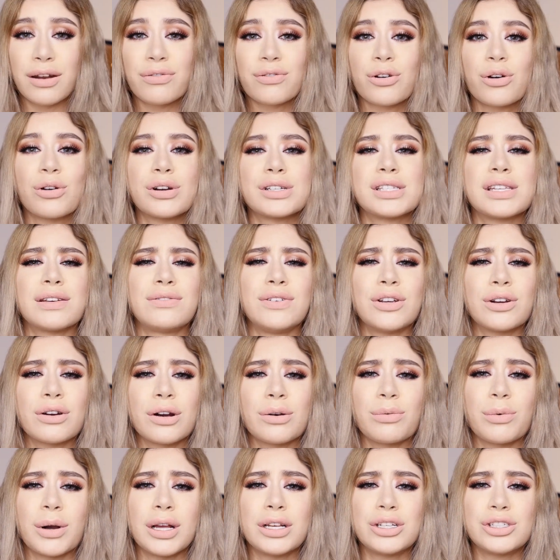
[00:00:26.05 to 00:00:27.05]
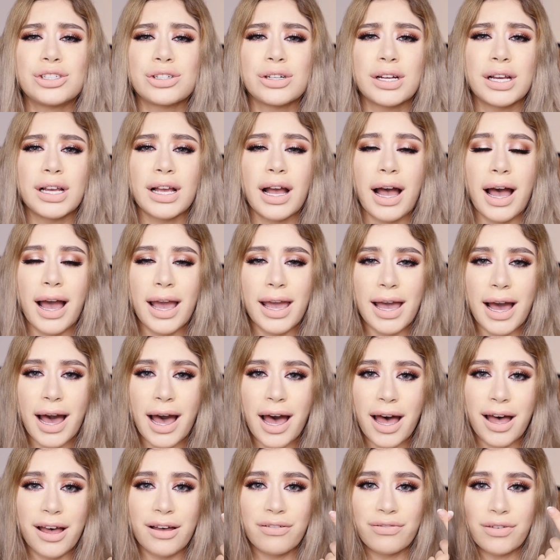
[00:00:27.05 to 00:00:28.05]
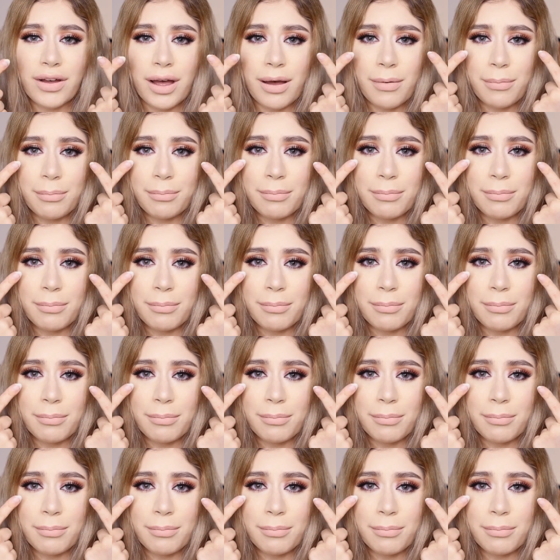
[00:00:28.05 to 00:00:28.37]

And of course, if you are wondering, I have